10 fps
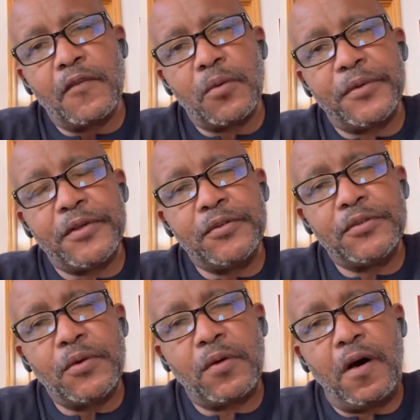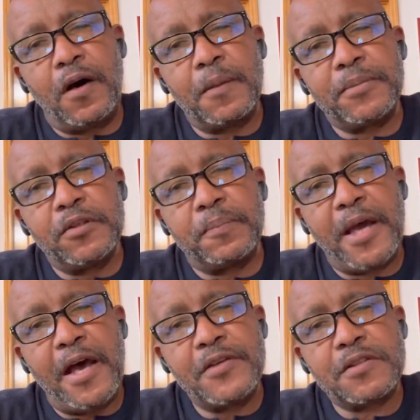Where are you so caught up in your
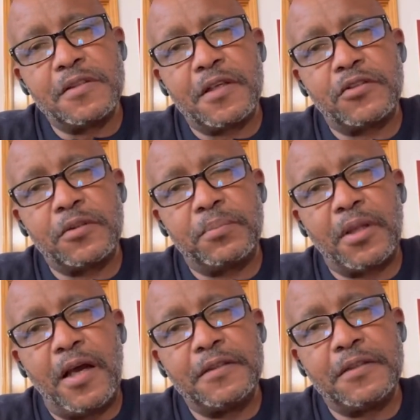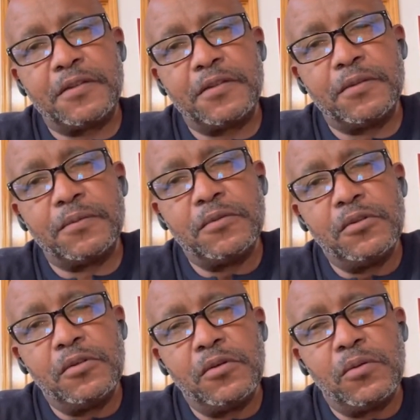passions that you're blinded to
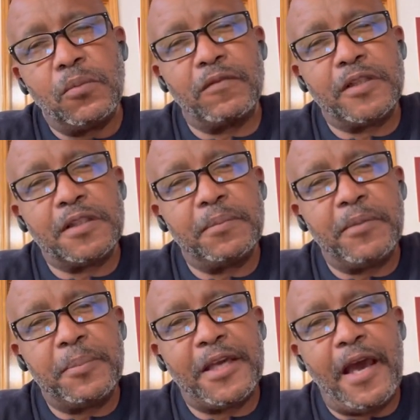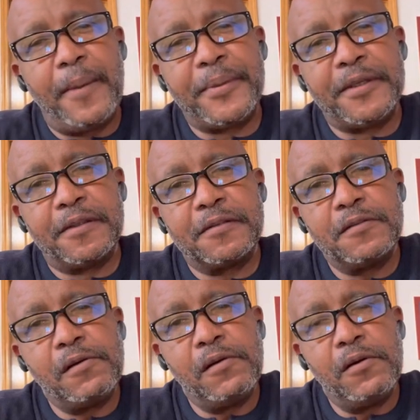what really may be happening?
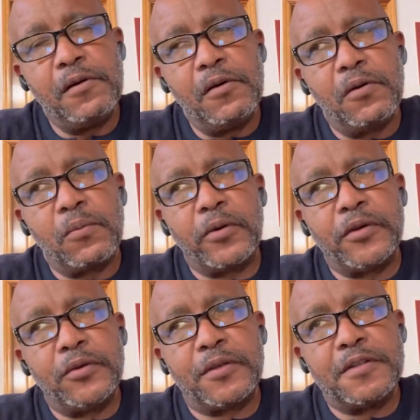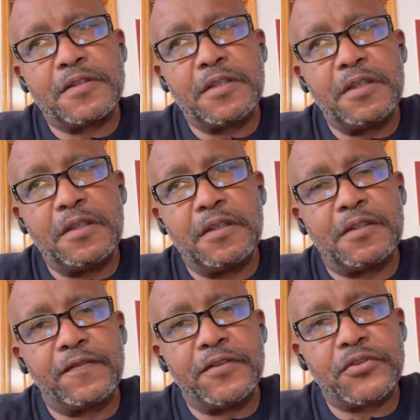where you can see a
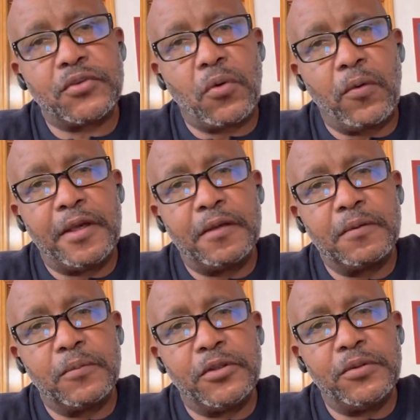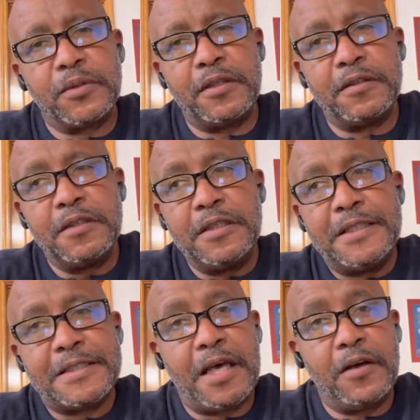different story, where you can
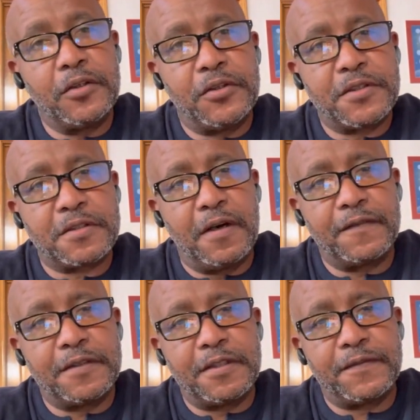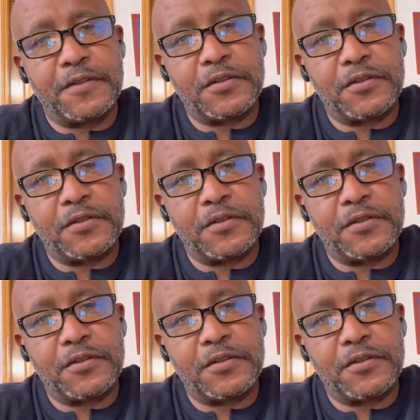tell yourself a different